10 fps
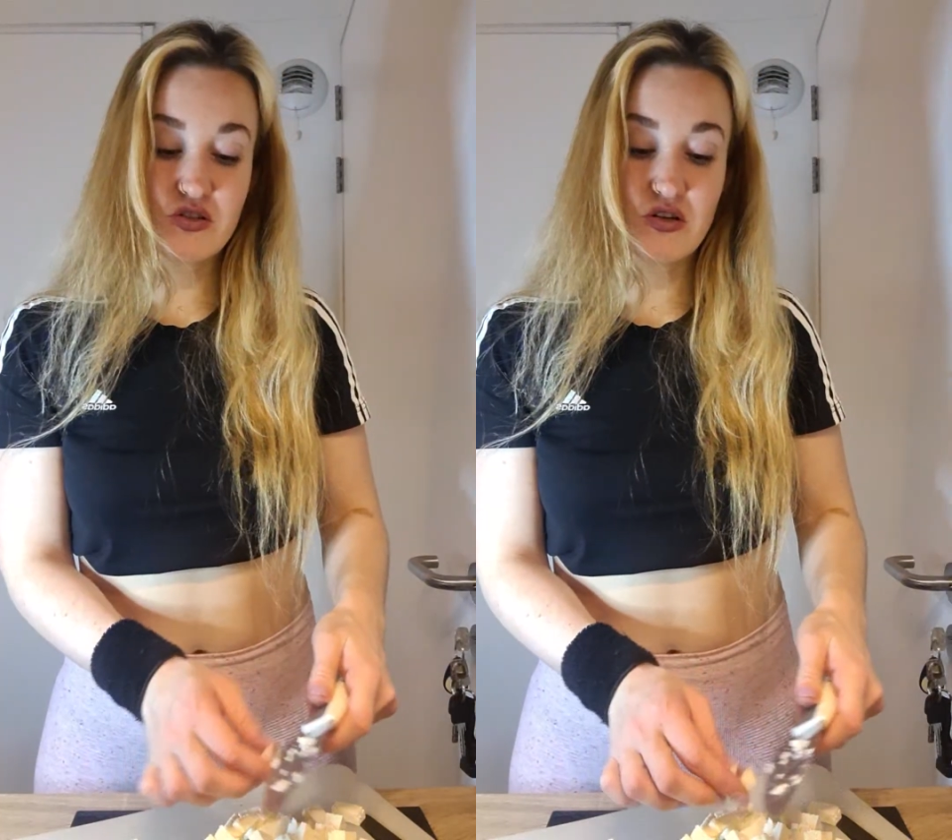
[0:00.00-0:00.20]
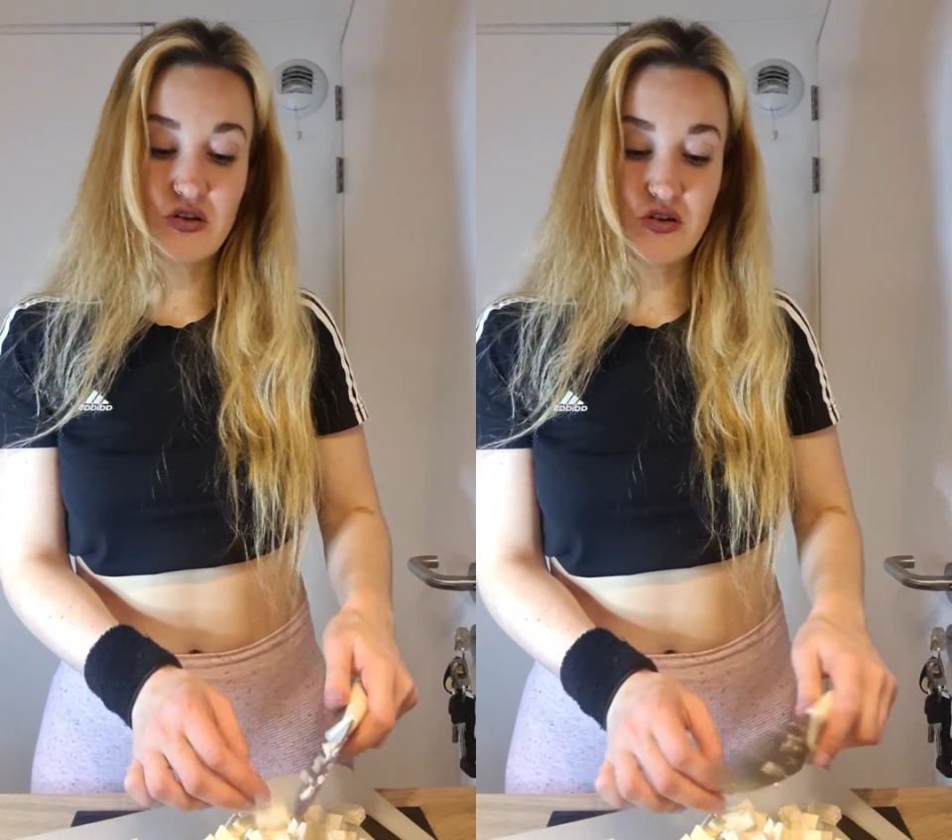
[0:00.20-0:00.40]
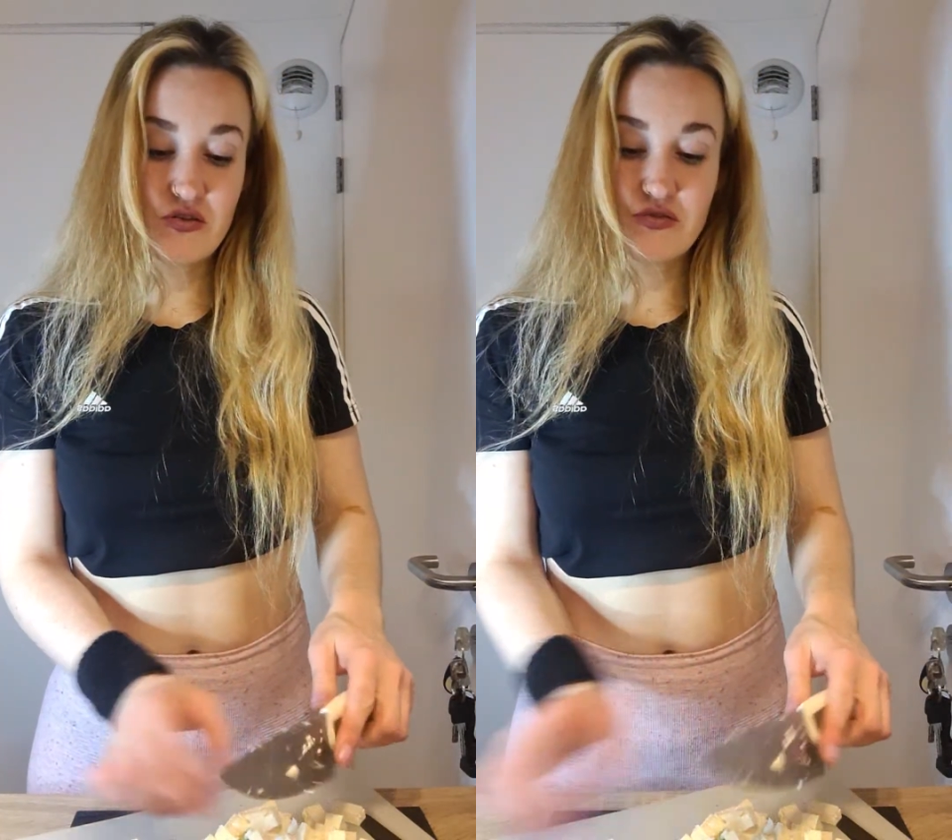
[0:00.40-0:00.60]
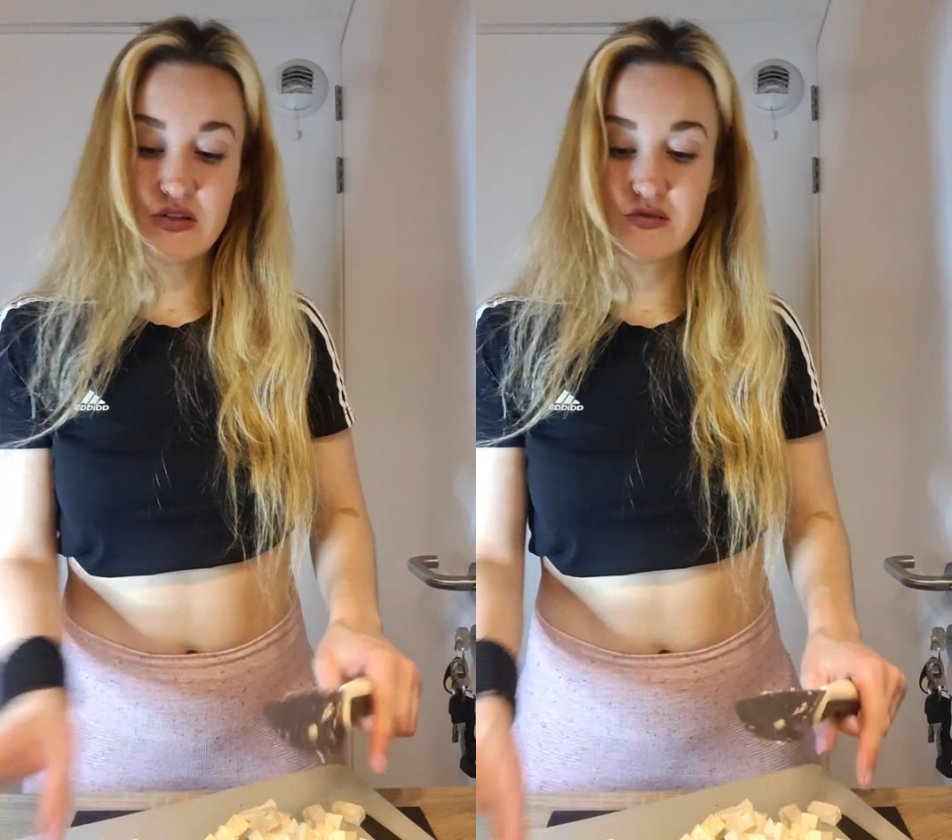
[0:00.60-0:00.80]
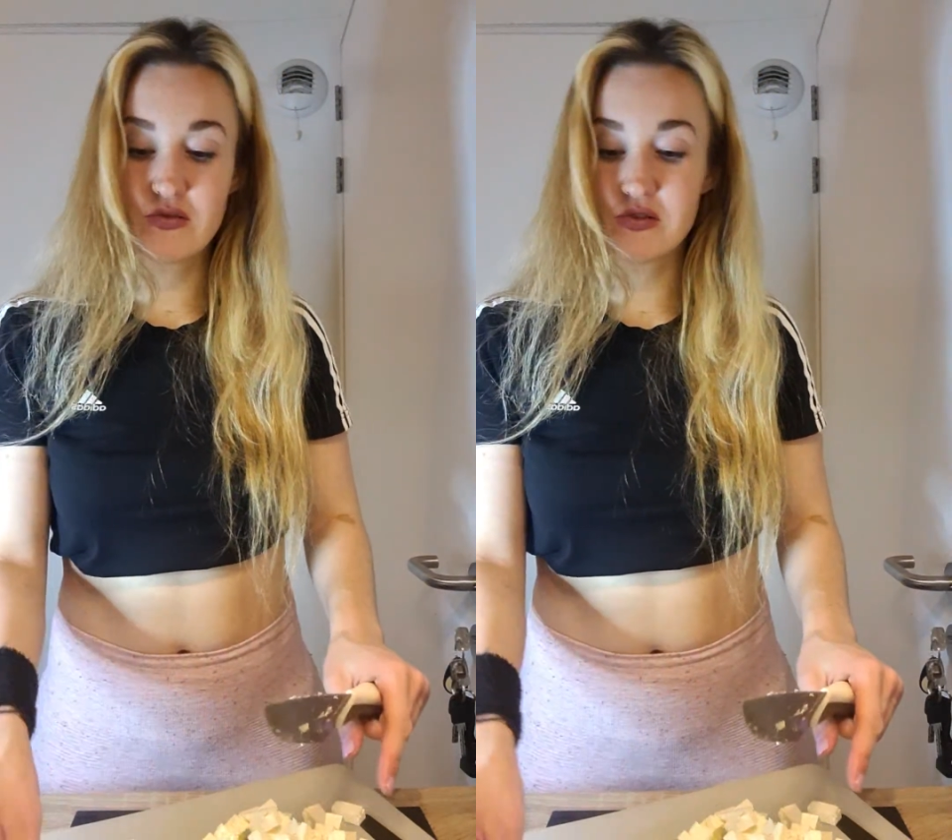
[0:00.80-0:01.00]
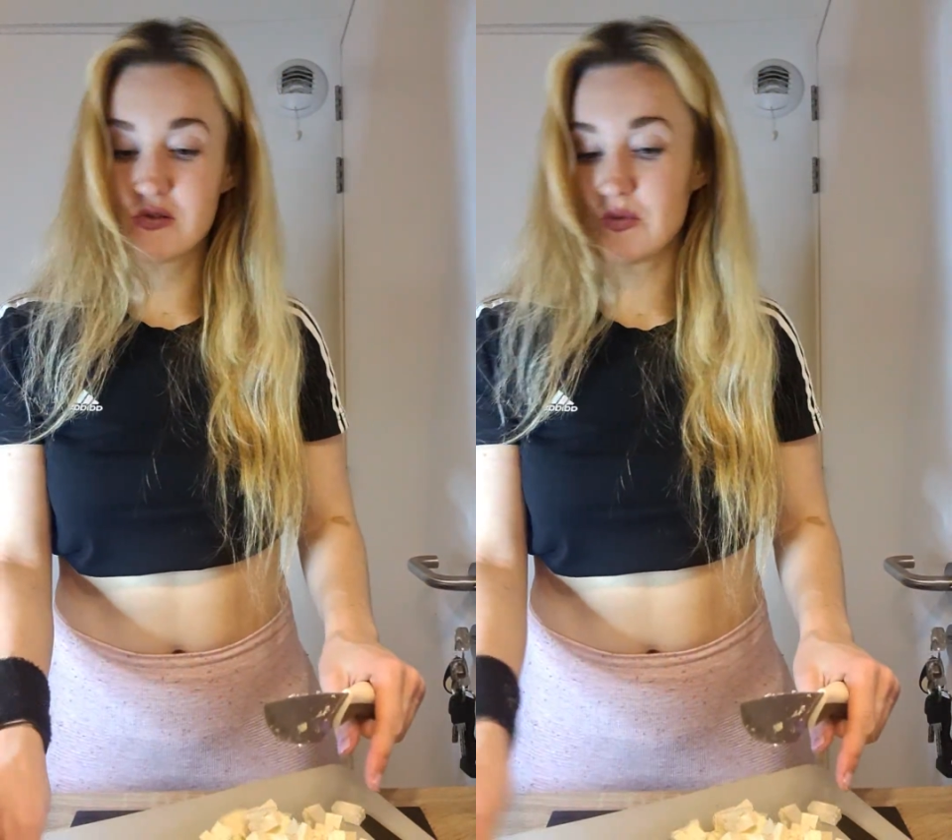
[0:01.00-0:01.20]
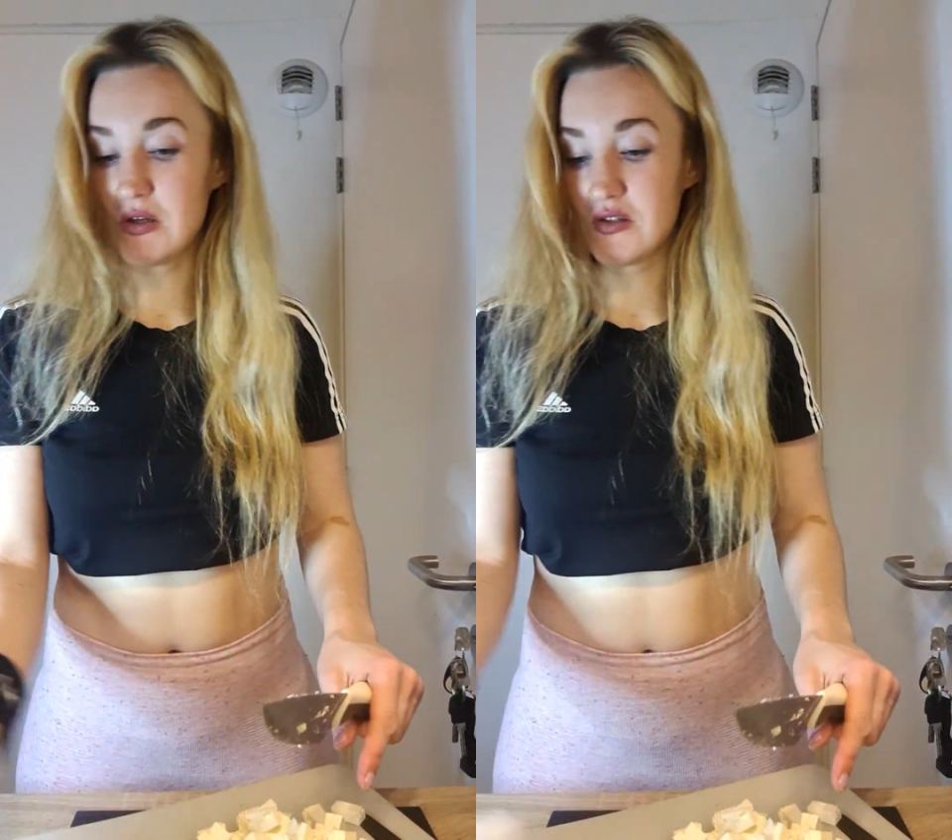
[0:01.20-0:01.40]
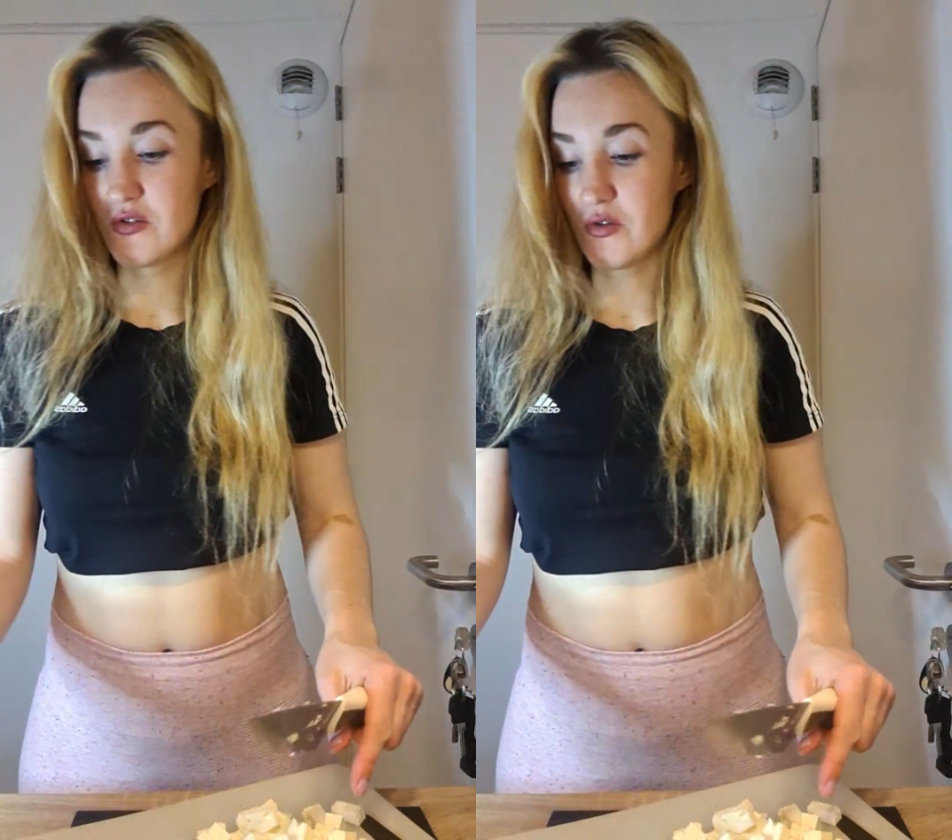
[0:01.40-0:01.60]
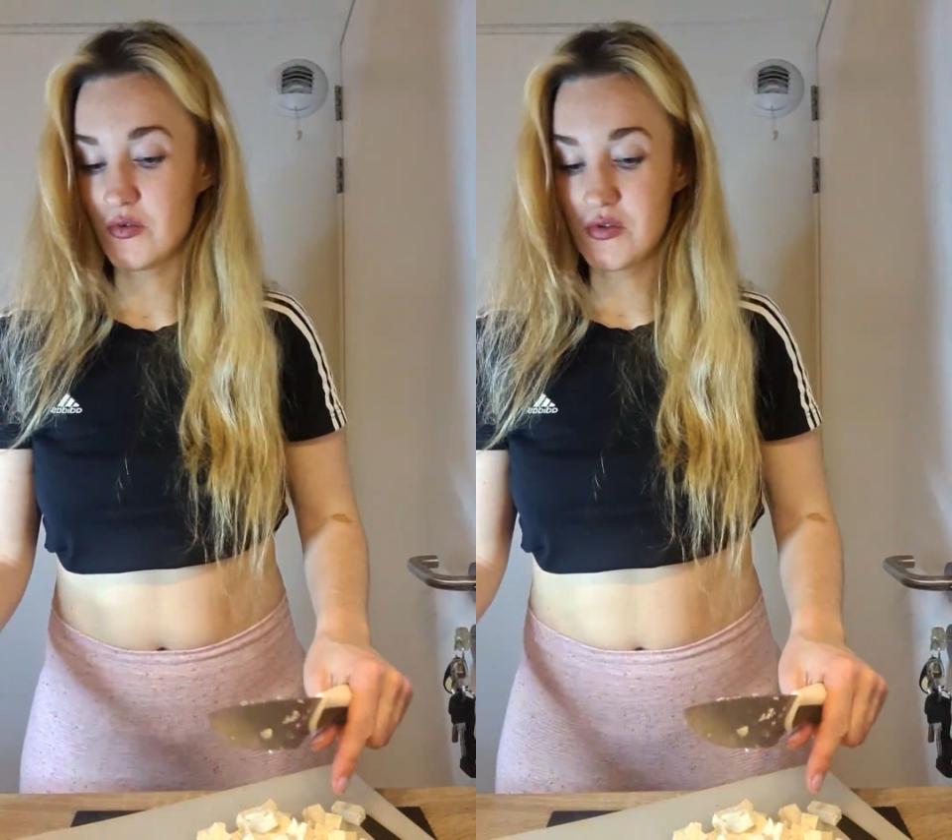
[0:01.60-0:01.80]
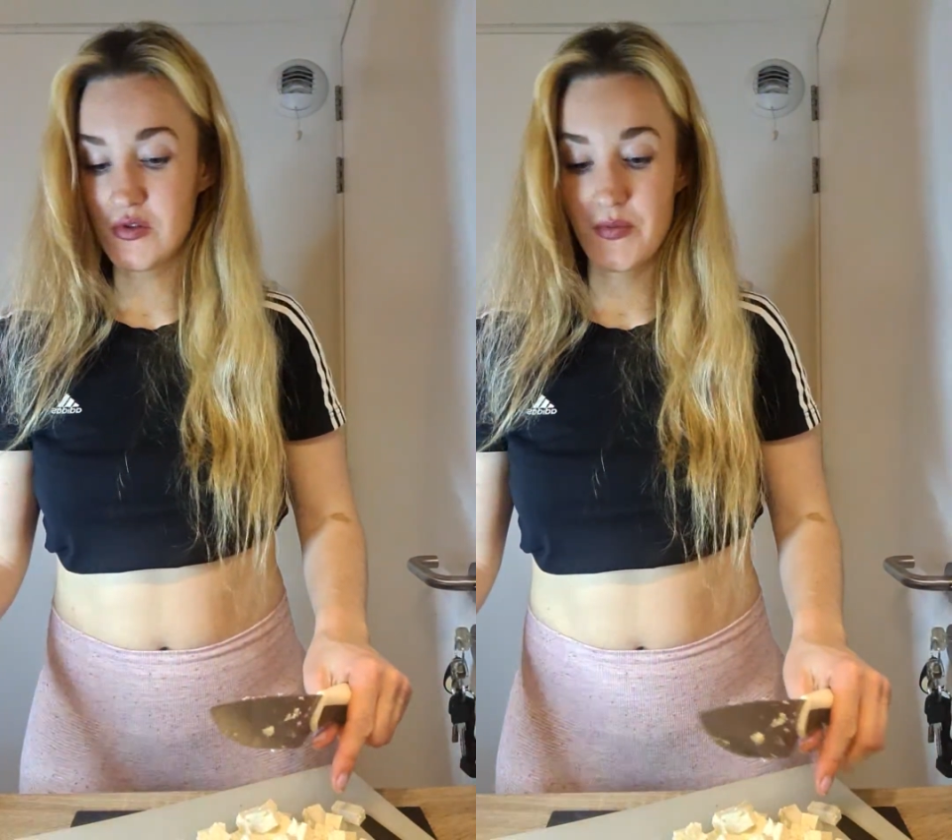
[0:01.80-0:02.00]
lot of East vs West shows.